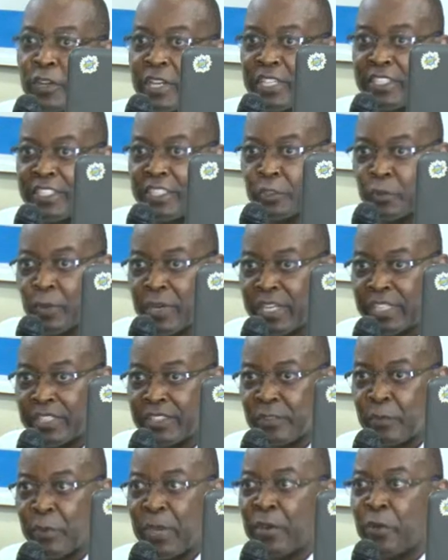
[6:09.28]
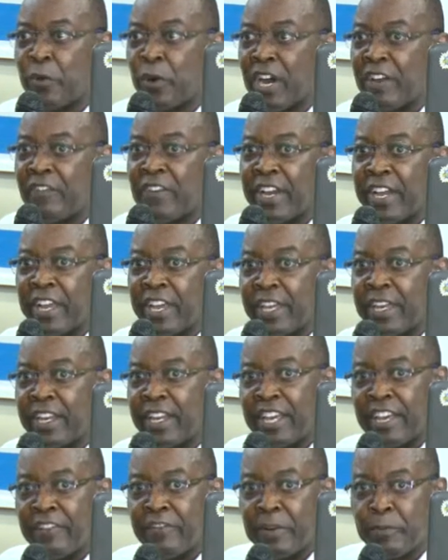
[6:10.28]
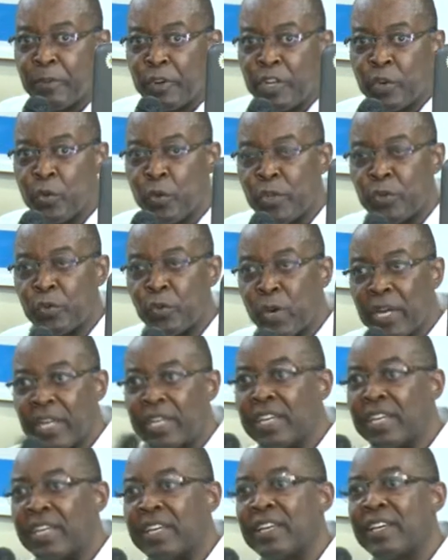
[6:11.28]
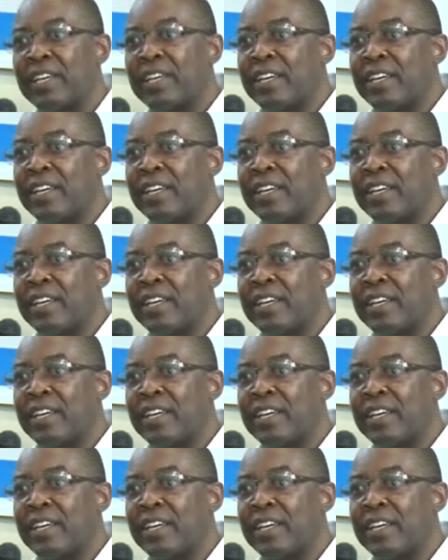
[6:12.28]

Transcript: Health Insurance, where you have, again, everybody who is working